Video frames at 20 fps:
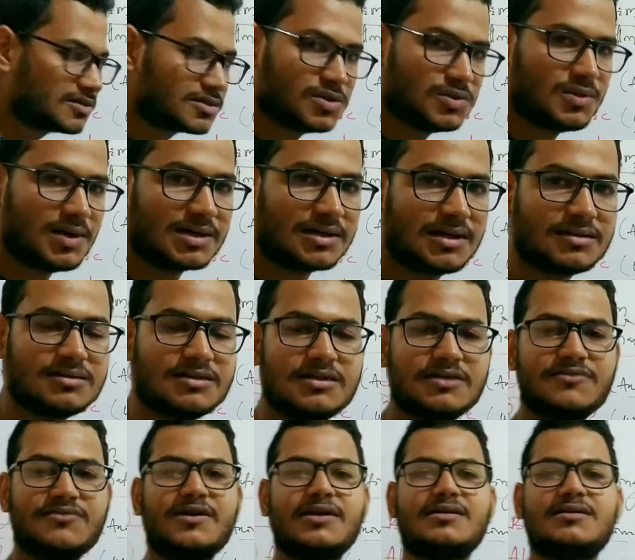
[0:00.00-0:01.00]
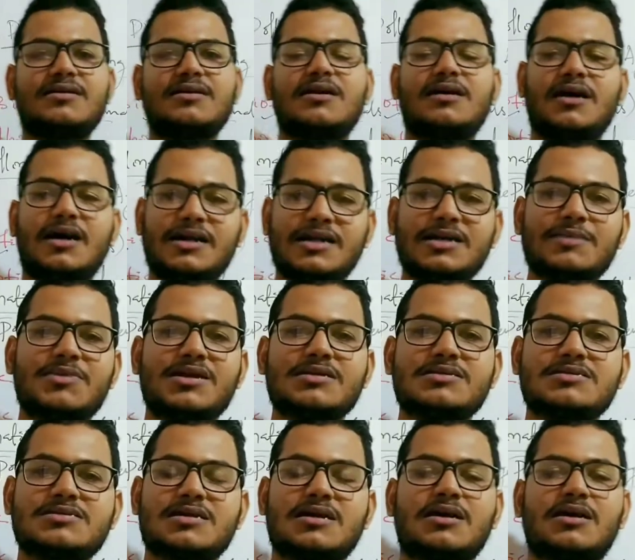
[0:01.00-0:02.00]
So what are the different
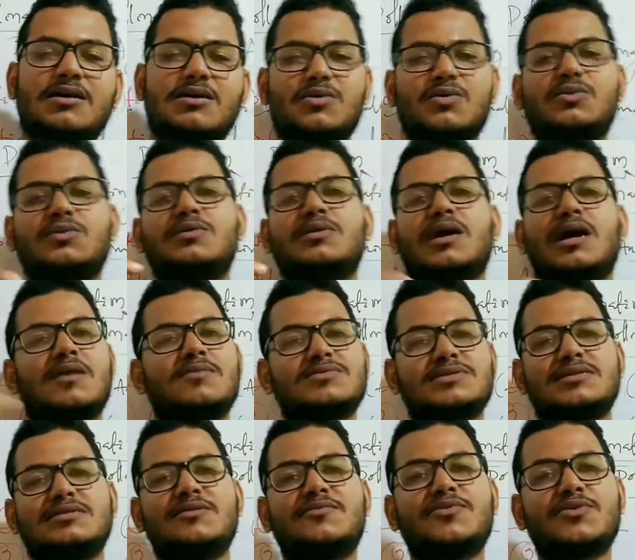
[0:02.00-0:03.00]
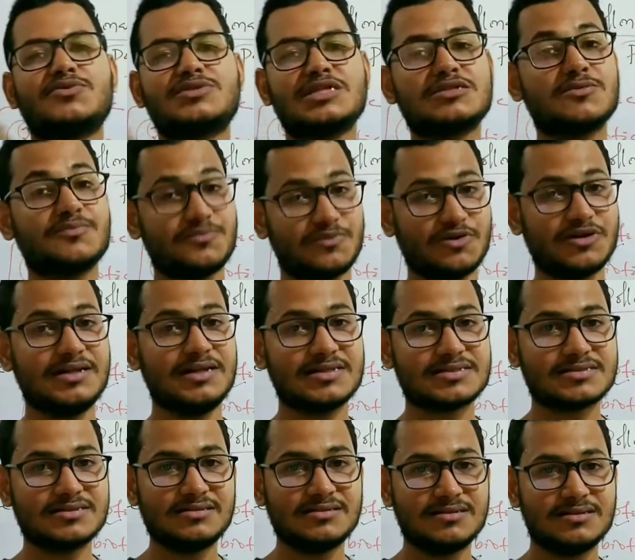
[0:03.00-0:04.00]
animals who helps in the process of
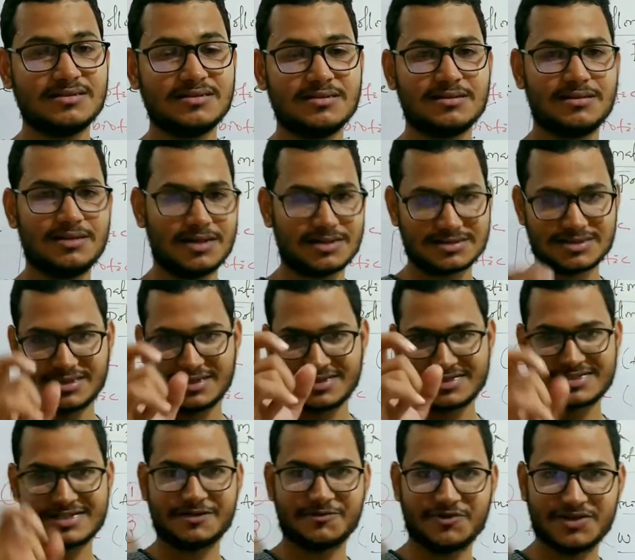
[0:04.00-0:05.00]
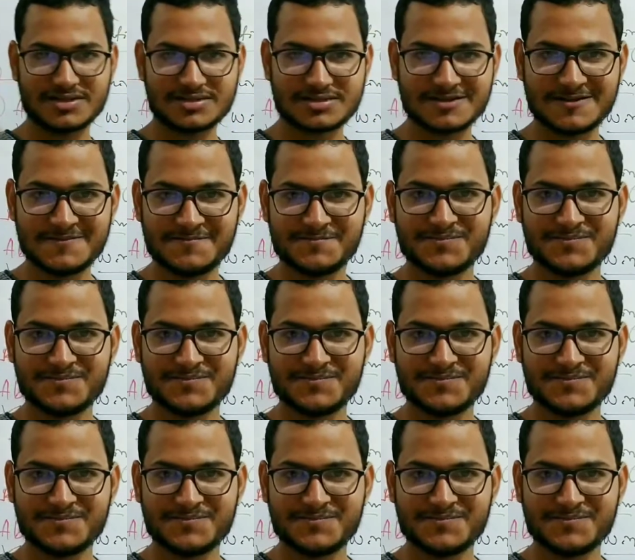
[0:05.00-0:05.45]
pollination? Let's understand first.